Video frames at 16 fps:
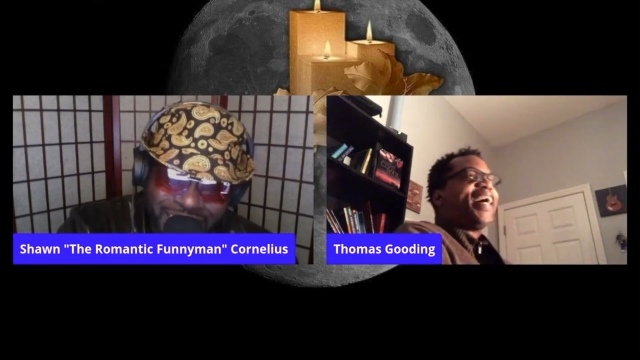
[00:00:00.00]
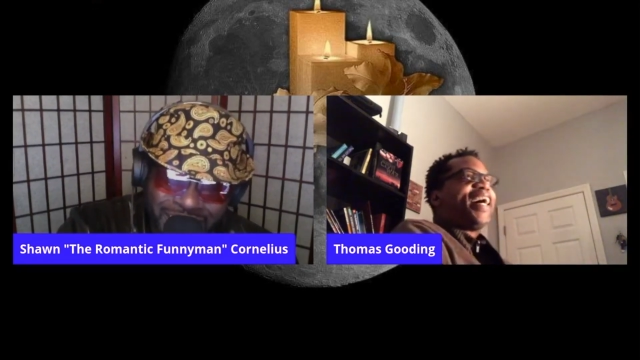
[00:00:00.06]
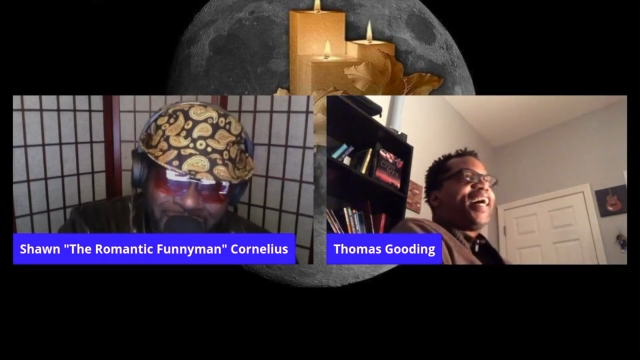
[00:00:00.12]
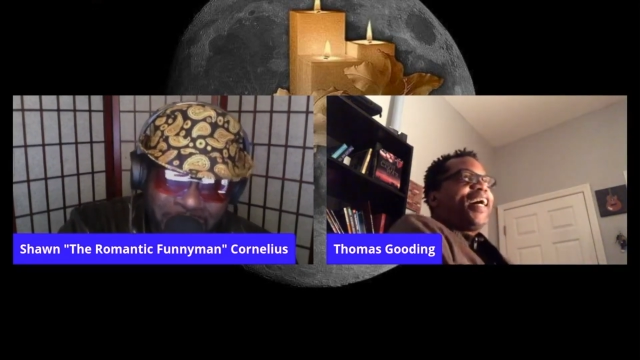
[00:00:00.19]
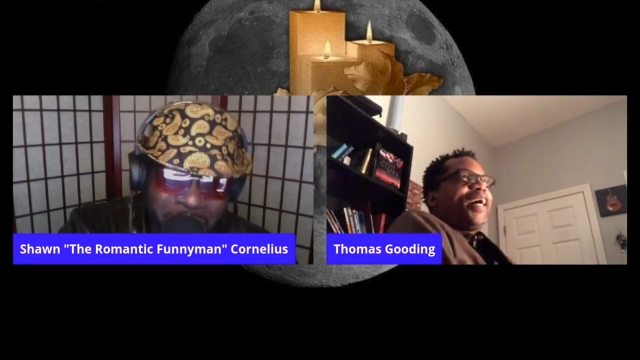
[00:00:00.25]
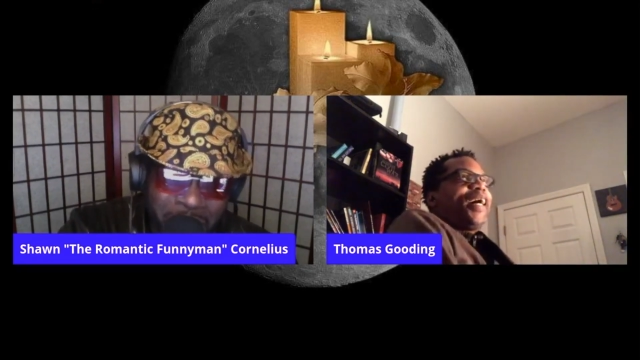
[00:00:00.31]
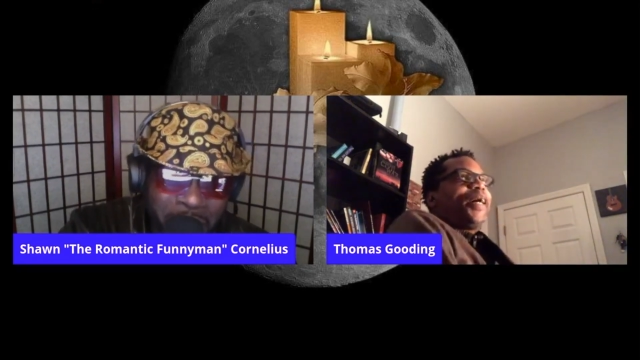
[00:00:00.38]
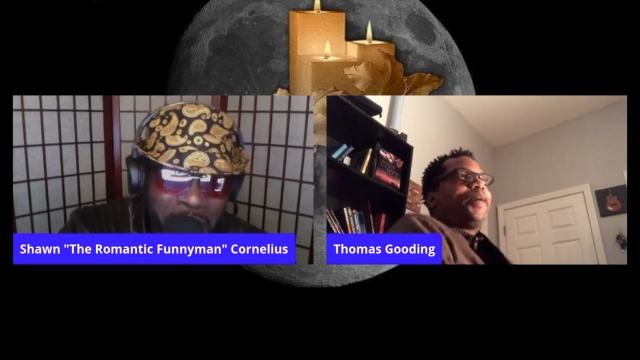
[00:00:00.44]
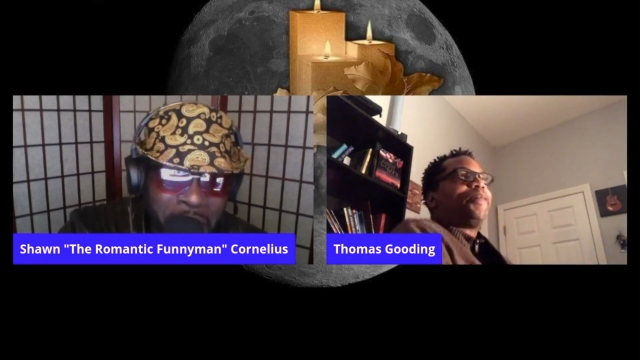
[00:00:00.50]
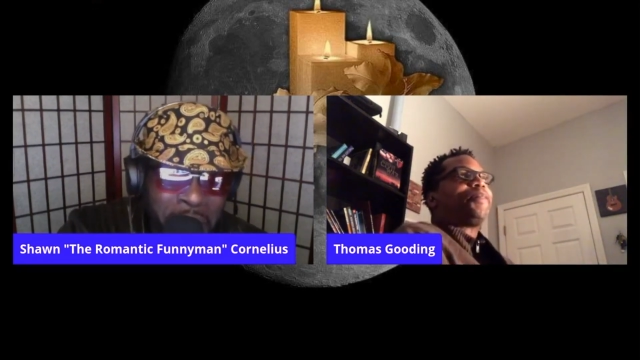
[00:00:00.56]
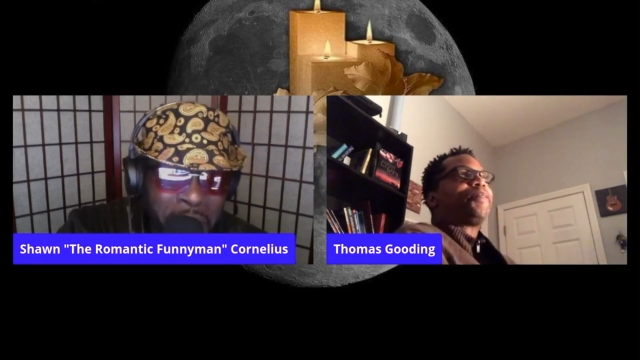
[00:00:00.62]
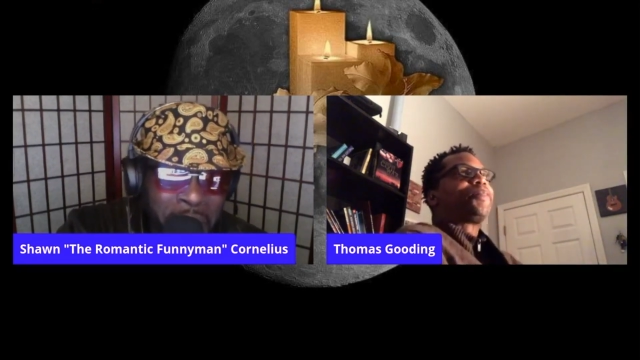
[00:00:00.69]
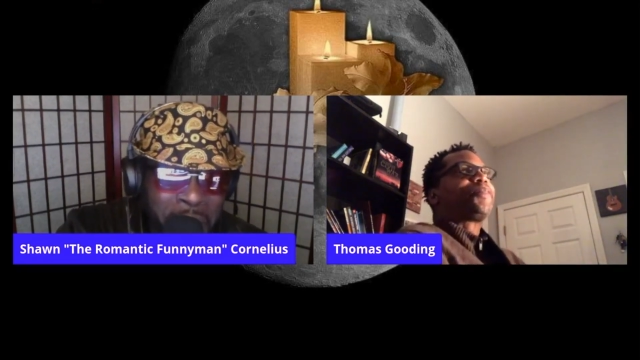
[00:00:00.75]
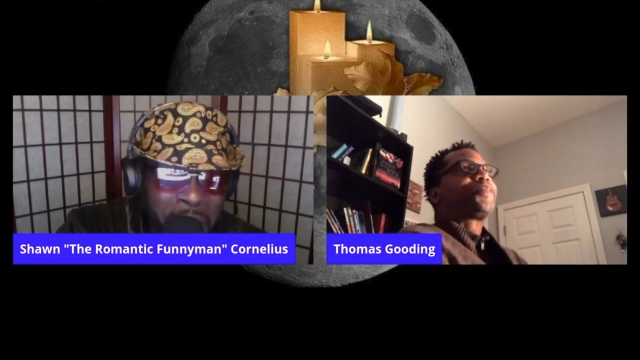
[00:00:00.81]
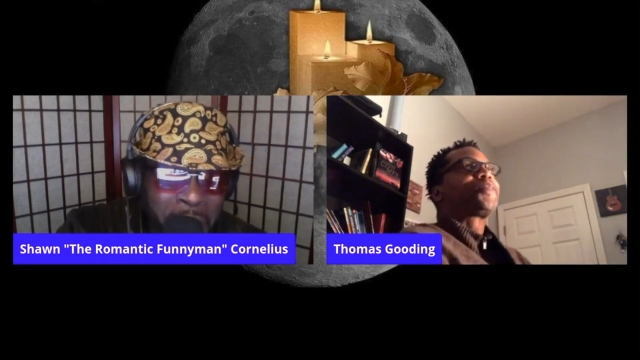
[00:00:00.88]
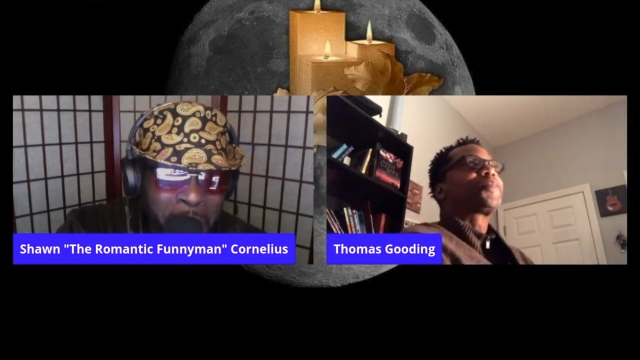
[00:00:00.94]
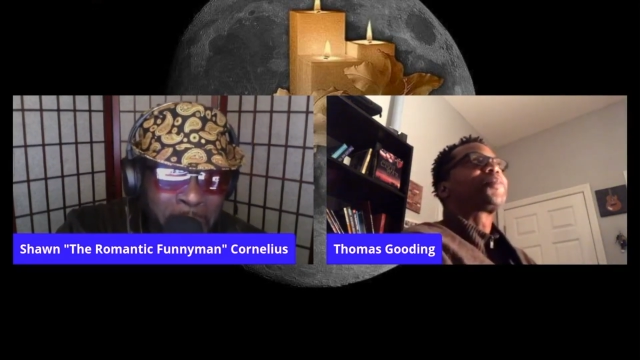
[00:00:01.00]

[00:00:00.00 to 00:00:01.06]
um,